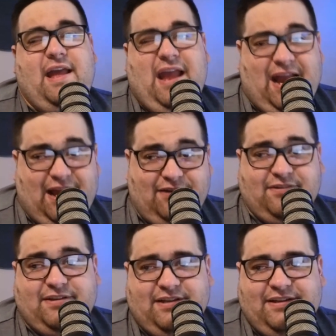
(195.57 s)
And
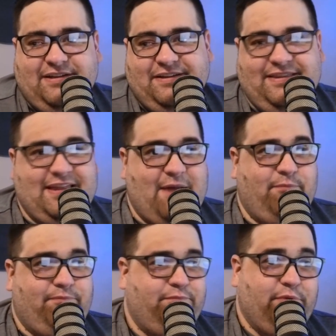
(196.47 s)
that
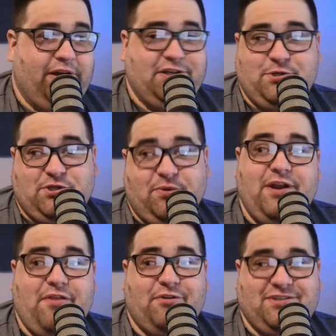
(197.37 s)
brings you to
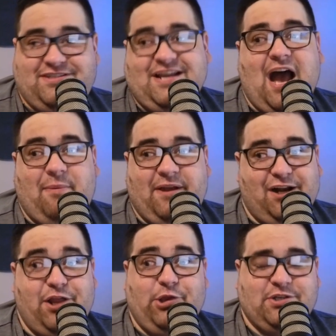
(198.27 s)
another topic and
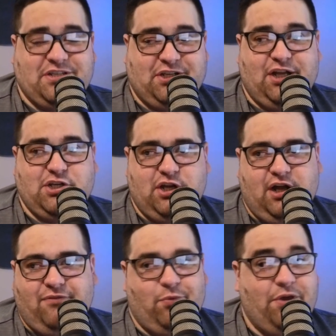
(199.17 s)
another discussion
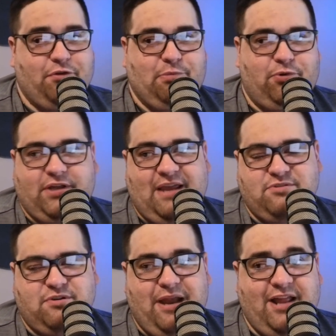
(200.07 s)
of whether bowl
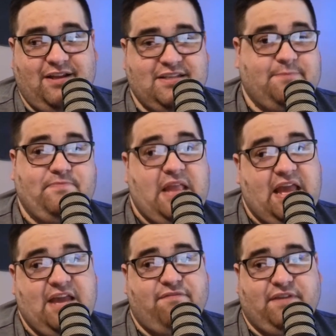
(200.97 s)
games are meaningless.
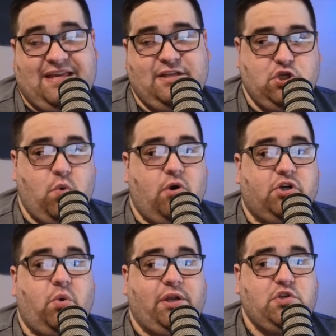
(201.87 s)
If kids who are
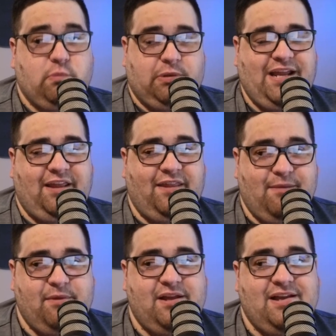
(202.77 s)
going to play in
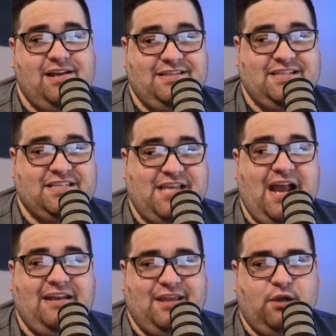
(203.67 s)
them
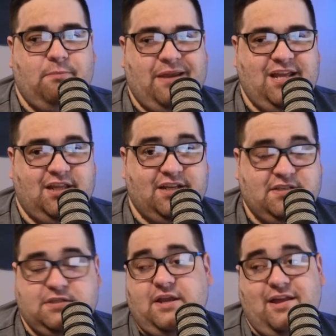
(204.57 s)
decide they're
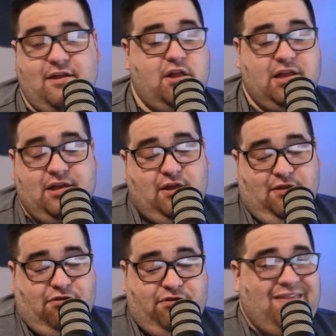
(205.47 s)
meaningless,
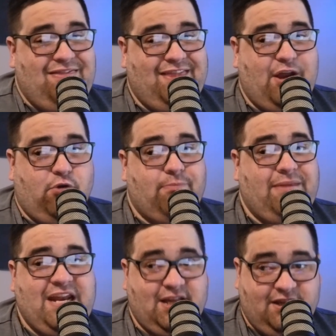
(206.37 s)
then they're
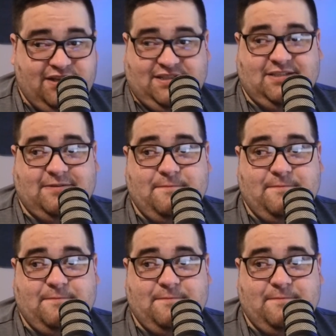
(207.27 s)
meaningless.